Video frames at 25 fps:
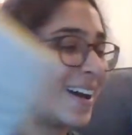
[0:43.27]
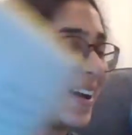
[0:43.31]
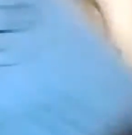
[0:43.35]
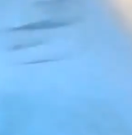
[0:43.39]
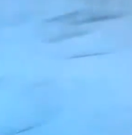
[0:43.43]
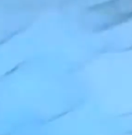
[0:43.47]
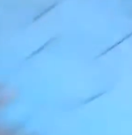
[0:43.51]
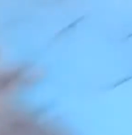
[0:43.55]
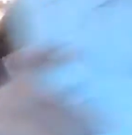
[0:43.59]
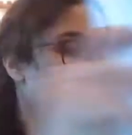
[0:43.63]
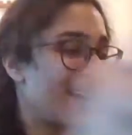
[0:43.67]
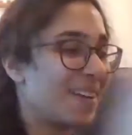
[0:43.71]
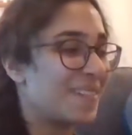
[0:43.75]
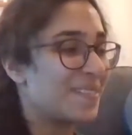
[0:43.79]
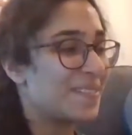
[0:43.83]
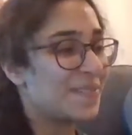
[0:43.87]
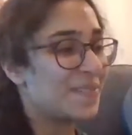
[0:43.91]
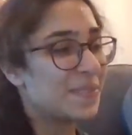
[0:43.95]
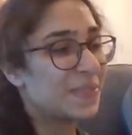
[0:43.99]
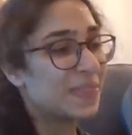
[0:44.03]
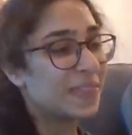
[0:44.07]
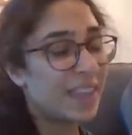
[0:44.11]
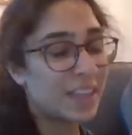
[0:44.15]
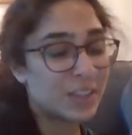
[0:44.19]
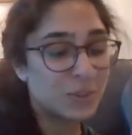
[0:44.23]
Okay,
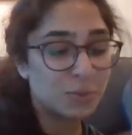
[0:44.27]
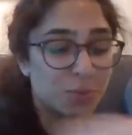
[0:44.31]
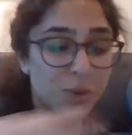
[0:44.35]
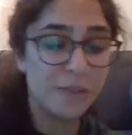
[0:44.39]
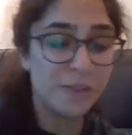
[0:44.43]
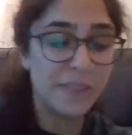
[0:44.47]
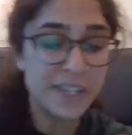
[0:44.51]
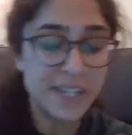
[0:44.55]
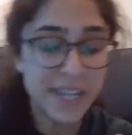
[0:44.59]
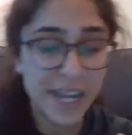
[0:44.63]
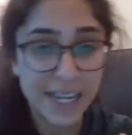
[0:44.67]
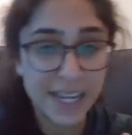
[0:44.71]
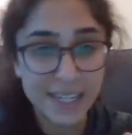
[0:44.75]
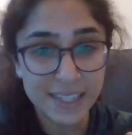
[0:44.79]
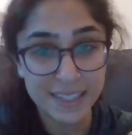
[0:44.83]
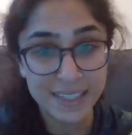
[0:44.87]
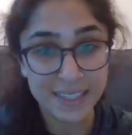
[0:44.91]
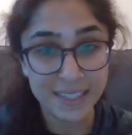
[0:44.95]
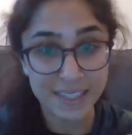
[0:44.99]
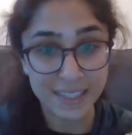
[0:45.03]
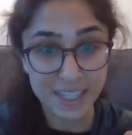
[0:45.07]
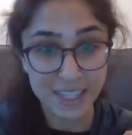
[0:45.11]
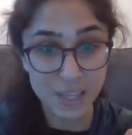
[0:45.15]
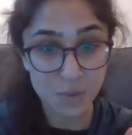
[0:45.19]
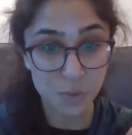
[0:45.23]
let's roll the dice
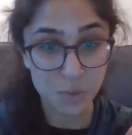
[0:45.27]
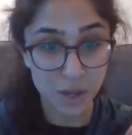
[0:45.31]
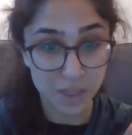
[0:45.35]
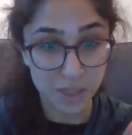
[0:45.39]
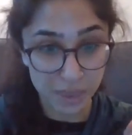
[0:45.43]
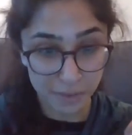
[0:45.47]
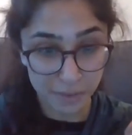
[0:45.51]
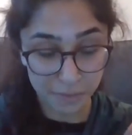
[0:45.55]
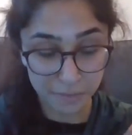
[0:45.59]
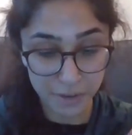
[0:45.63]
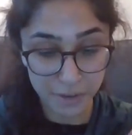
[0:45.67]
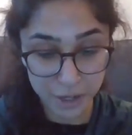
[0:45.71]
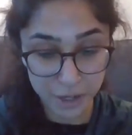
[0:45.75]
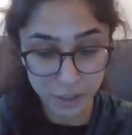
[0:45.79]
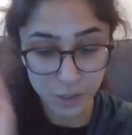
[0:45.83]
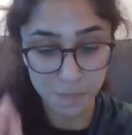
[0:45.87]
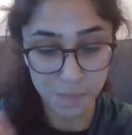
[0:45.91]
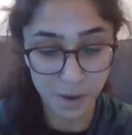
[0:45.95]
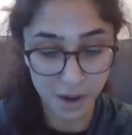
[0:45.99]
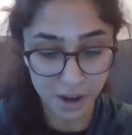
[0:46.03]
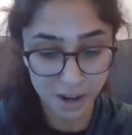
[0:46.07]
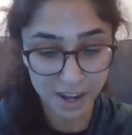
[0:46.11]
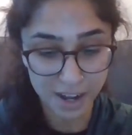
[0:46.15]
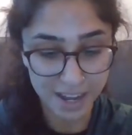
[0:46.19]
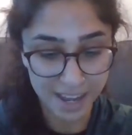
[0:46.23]
to see what the first
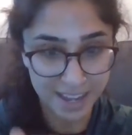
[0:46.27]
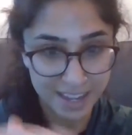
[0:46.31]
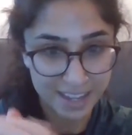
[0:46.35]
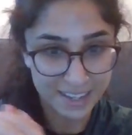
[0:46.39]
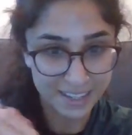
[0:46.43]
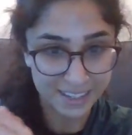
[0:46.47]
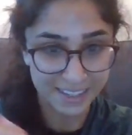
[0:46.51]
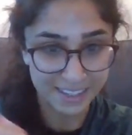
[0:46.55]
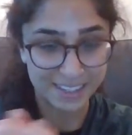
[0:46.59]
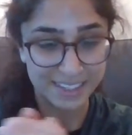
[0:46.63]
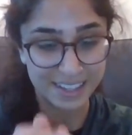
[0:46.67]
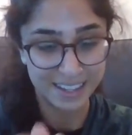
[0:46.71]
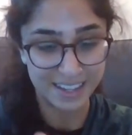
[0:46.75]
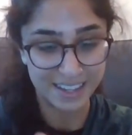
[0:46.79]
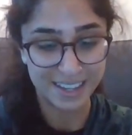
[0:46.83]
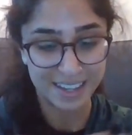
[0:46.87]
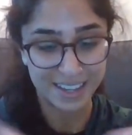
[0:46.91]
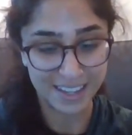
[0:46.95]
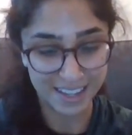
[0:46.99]
part is.